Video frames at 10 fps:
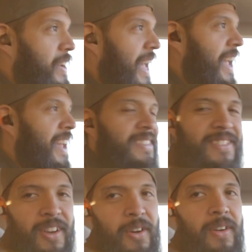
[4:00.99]
day.
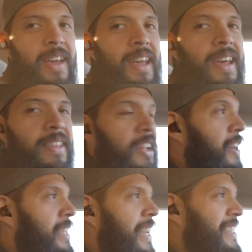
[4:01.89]
So the
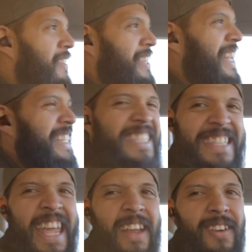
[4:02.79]
good thing is it didn't
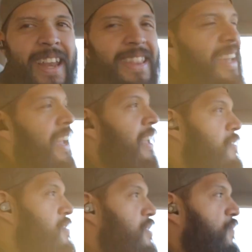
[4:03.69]
stink or anything. It
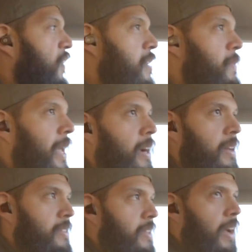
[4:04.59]
was just funny
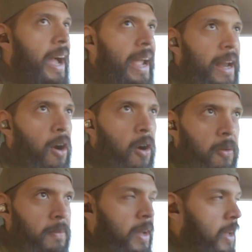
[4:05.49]
because I got
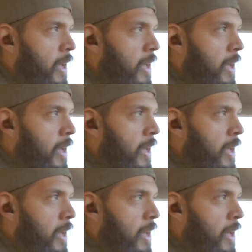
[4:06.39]
home.